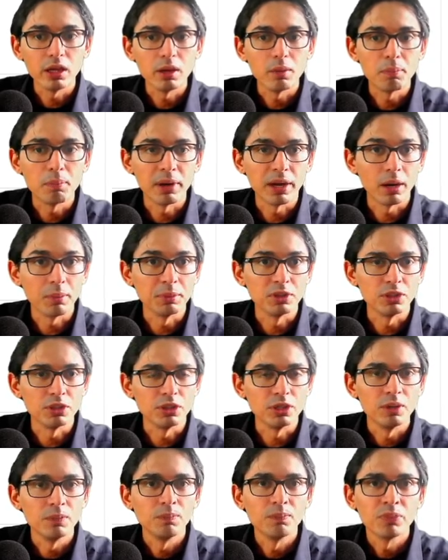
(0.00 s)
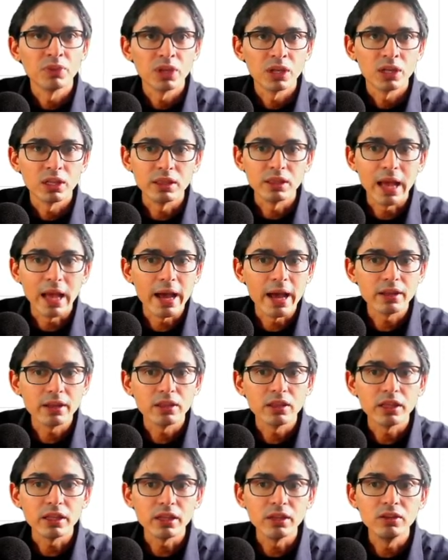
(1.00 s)
parameter. That
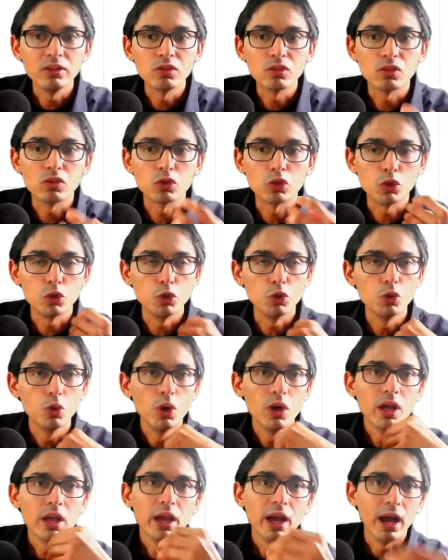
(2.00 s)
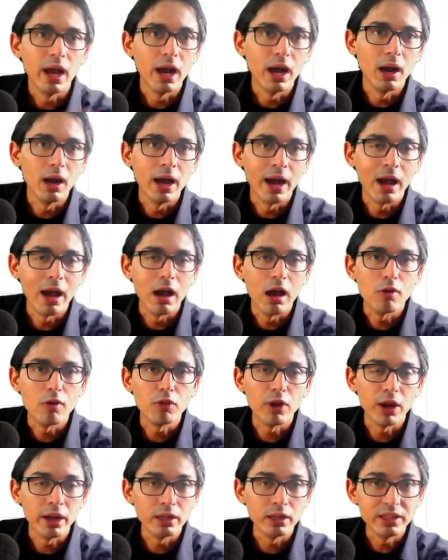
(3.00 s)
is to have
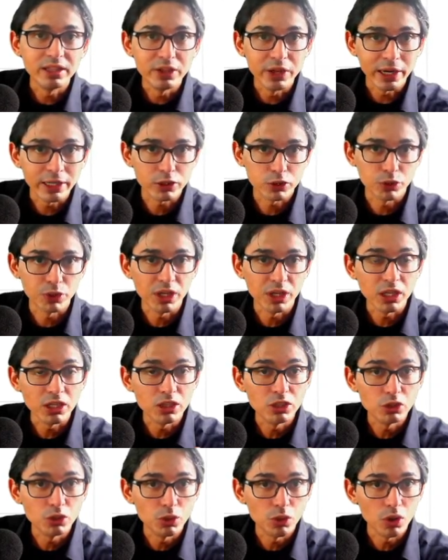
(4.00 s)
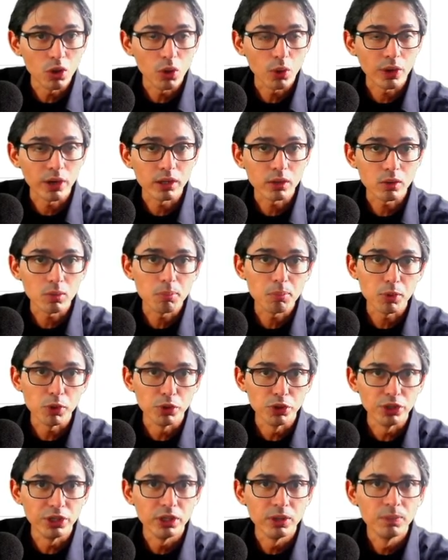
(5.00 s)
a directory in your local
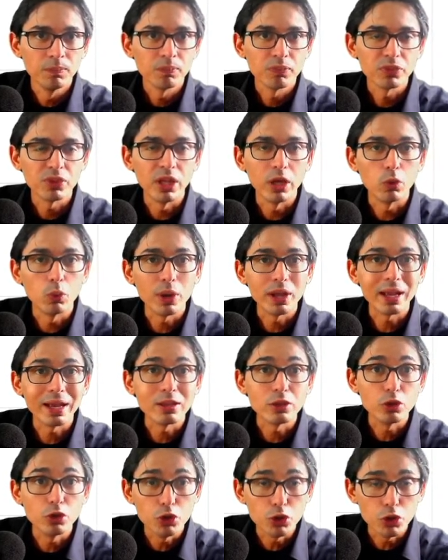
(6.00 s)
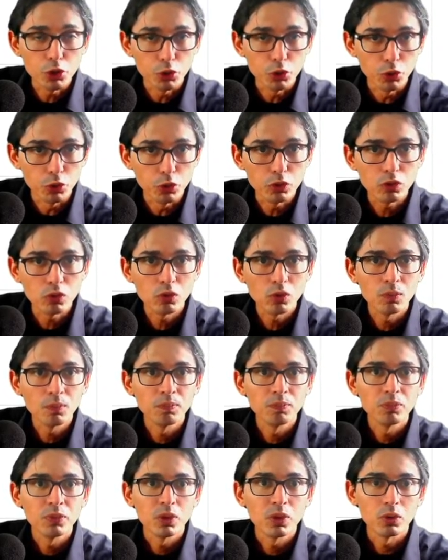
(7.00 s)
computer that we can use,
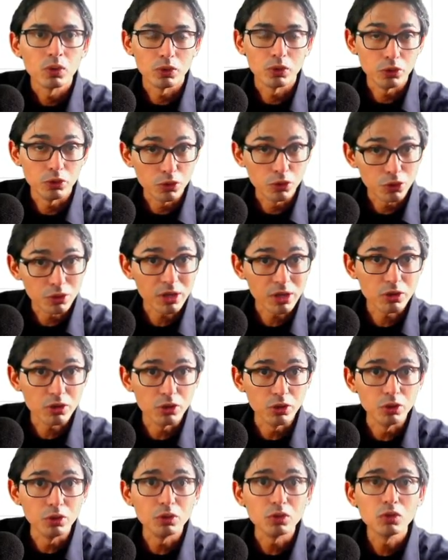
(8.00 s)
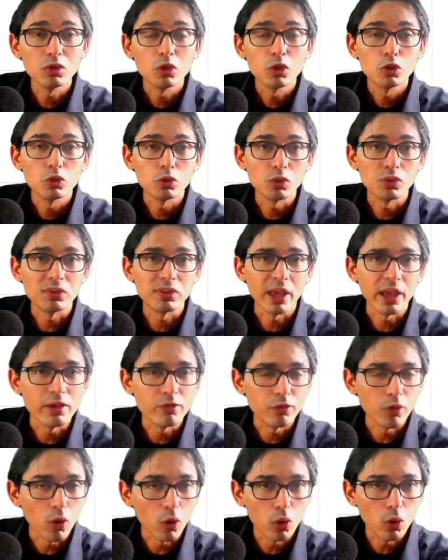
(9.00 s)
or you can use, to save
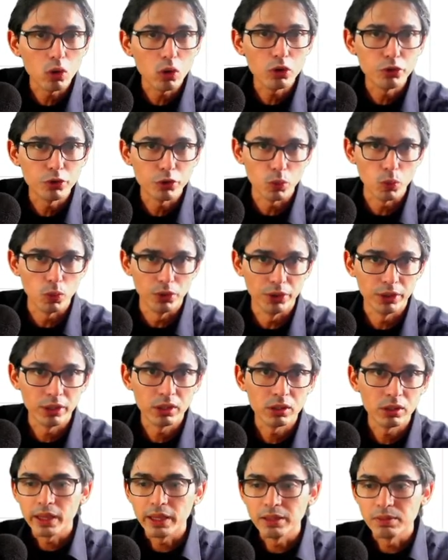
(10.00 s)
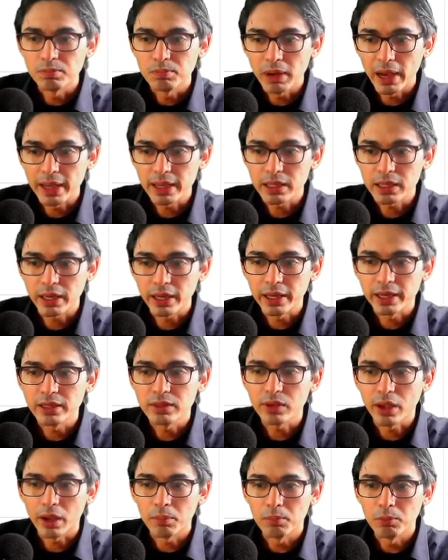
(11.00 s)
all your work. In my case,
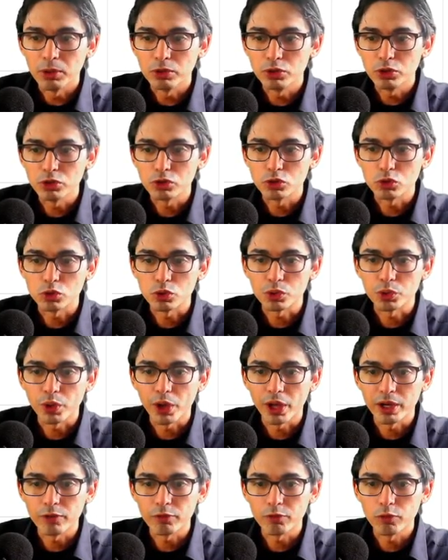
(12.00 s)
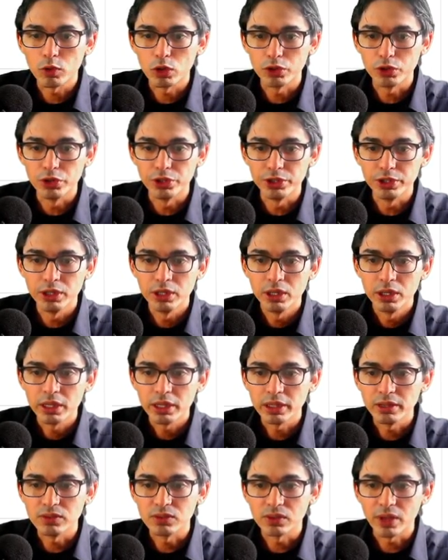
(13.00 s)
I'm going just to create a folder
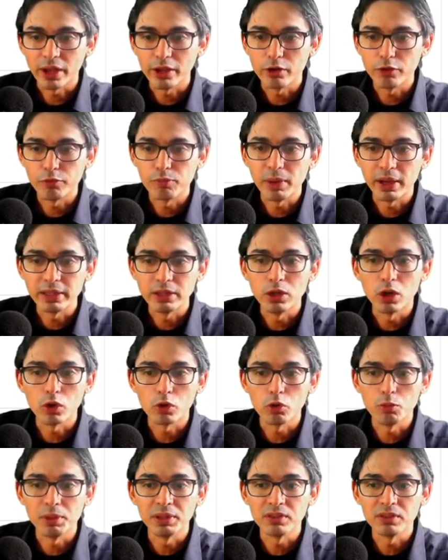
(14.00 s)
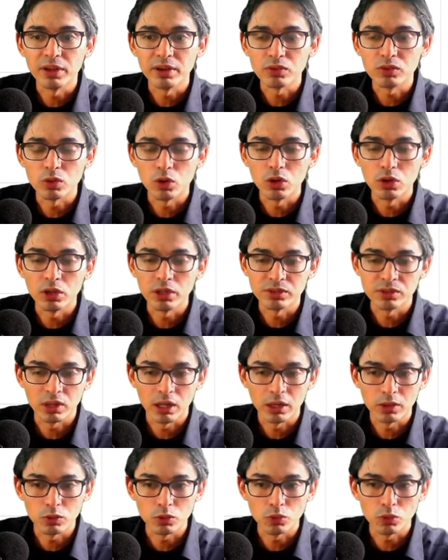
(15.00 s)
inside of my documents that is called
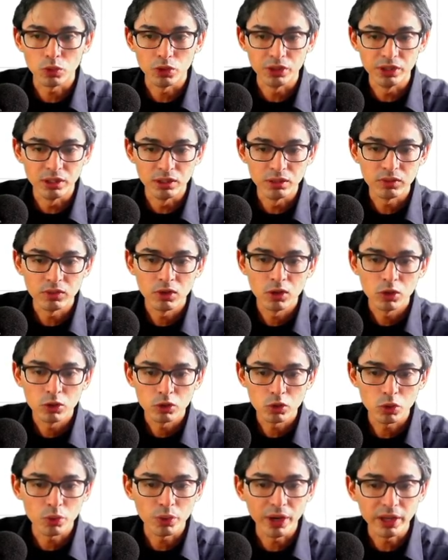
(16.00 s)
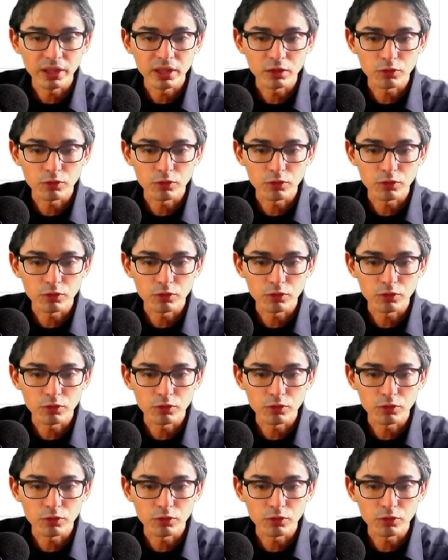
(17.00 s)
STAR Tutorials. To create that